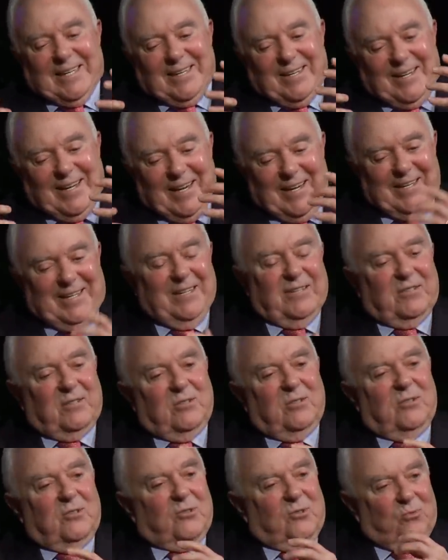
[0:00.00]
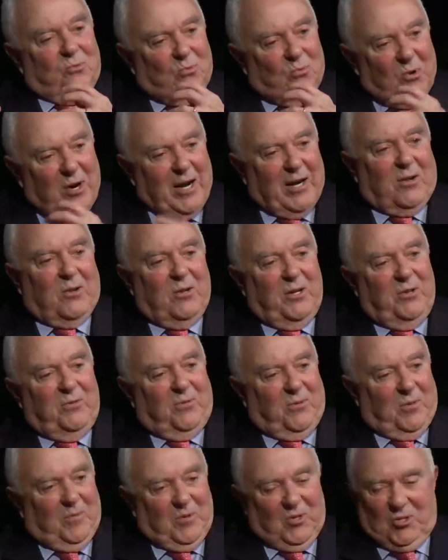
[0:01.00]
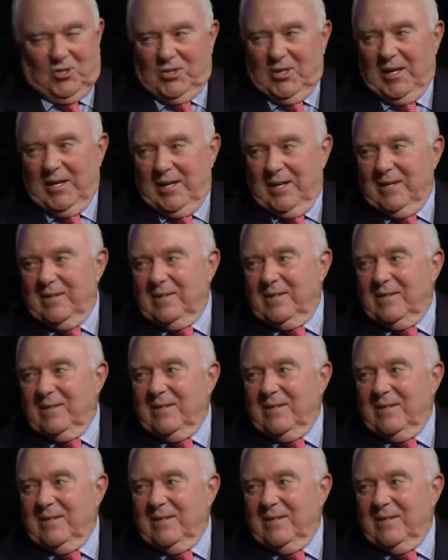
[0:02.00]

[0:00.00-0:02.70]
take it directly from the Senate